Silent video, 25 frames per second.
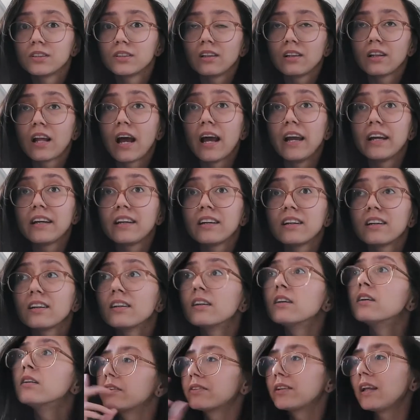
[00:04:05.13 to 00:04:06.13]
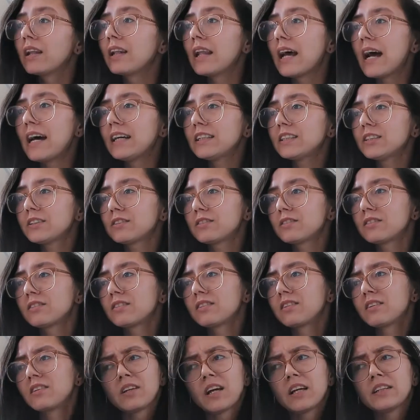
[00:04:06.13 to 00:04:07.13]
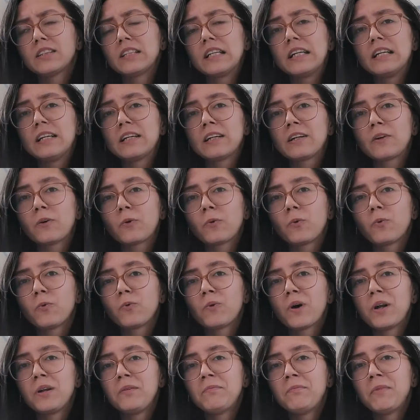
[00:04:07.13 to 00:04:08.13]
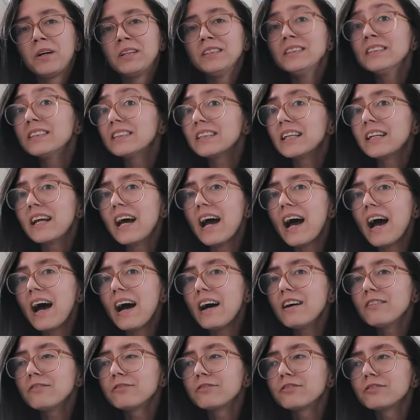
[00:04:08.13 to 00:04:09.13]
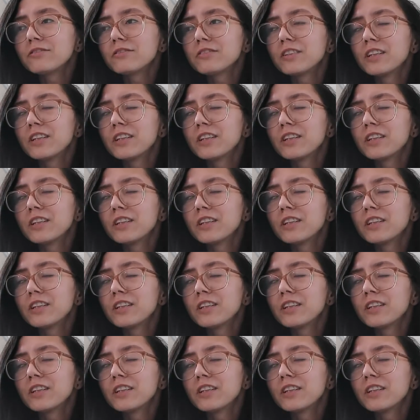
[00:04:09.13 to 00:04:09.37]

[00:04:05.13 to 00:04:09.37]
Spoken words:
Like the last, I think, 1 month and a half.